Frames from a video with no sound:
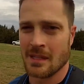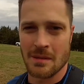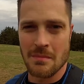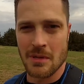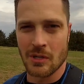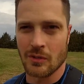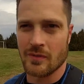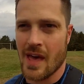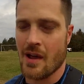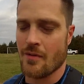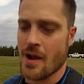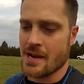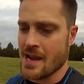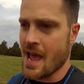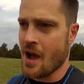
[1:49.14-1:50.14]
in the middle of that
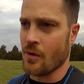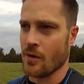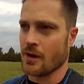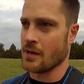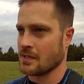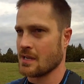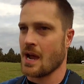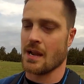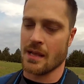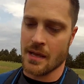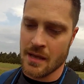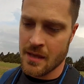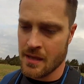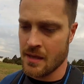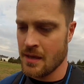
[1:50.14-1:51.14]
right now, where it's kind of
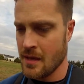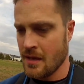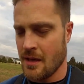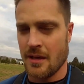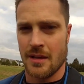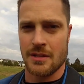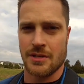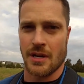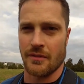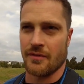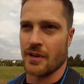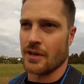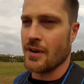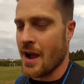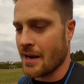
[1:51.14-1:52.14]
trying to
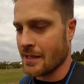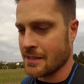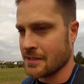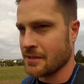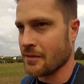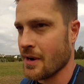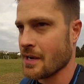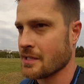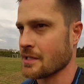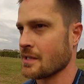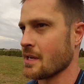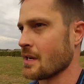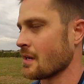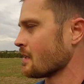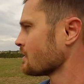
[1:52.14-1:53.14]
figure out its direction
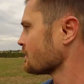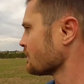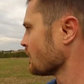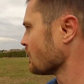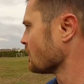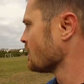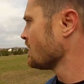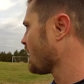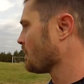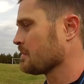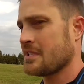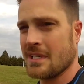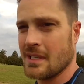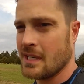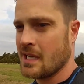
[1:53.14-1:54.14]
here. So I'm
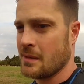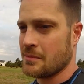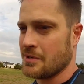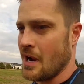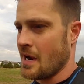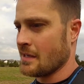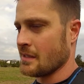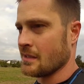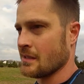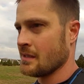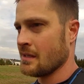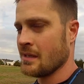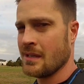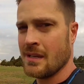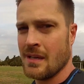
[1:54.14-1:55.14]
just gonna keep trying to
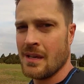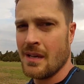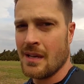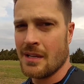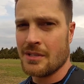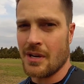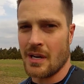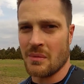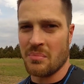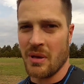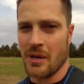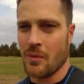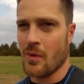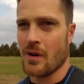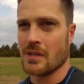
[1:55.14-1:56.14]

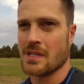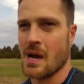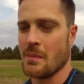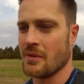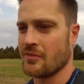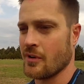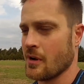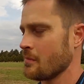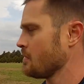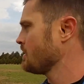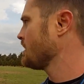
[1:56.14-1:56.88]
pick where it's coming from